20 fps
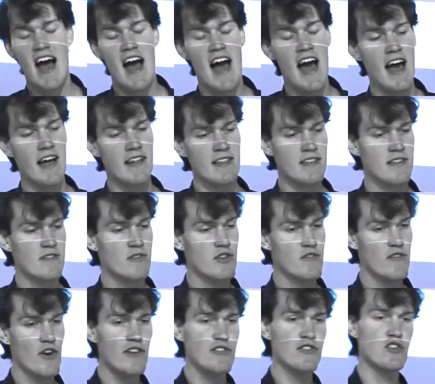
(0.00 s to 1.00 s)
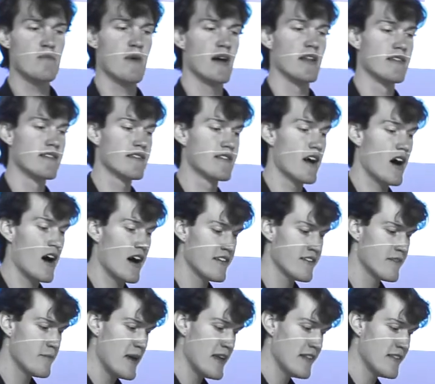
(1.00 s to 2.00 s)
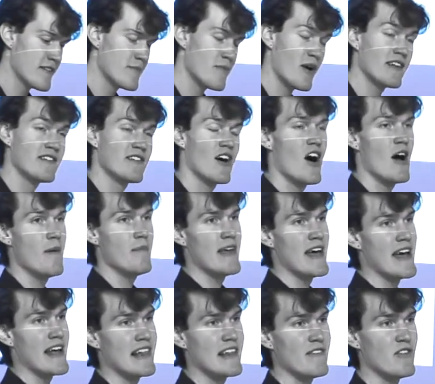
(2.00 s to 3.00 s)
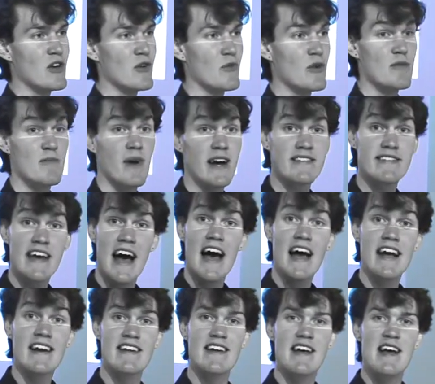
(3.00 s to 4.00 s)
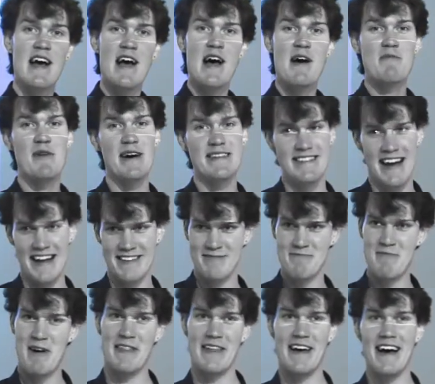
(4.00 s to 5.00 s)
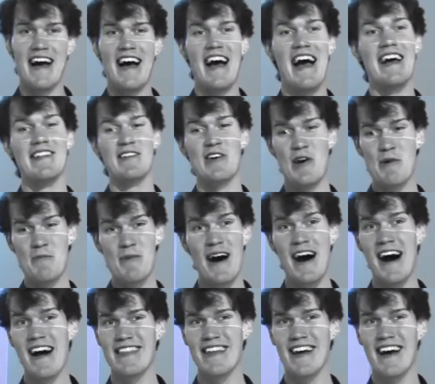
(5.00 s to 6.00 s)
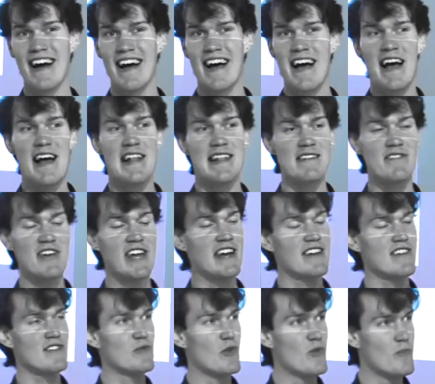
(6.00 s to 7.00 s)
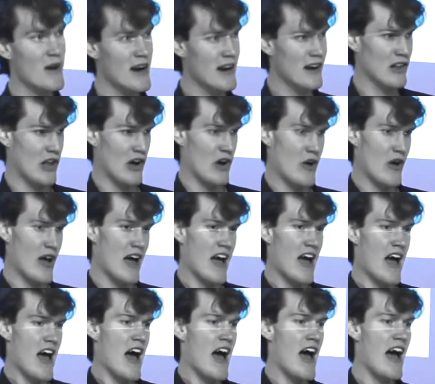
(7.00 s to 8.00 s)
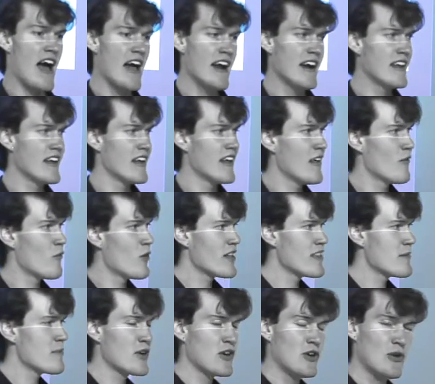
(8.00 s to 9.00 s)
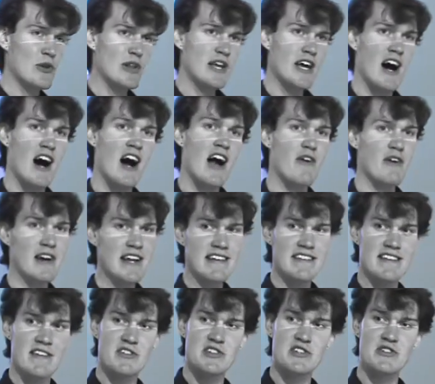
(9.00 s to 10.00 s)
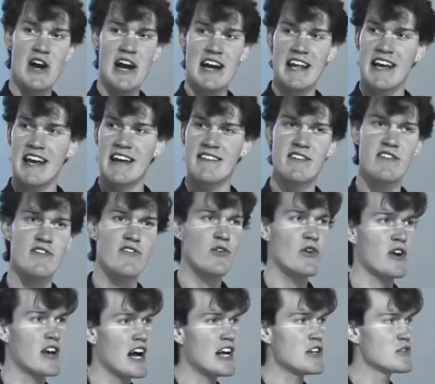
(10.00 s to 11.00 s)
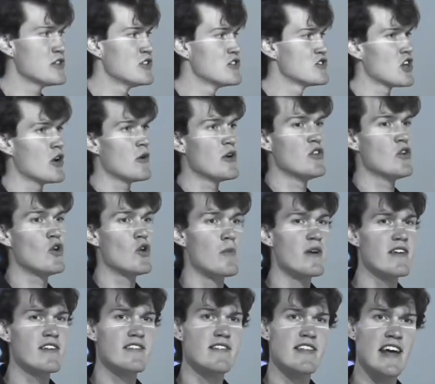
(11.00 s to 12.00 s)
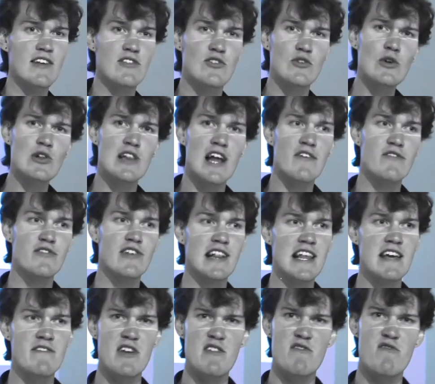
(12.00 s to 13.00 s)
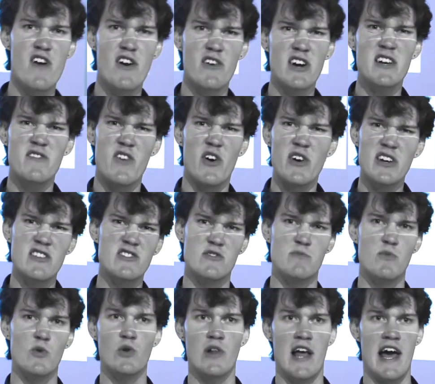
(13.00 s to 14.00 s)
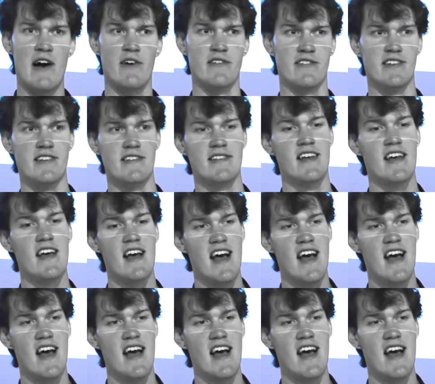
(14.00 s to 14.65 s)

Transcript: And for the first few months, I spent my time there living with my dad, my dad's mother, and her partner living in a small bungalow. And one of the peculiar ironies of Australia is for a country so enormous, they do love to live in very, very small houses.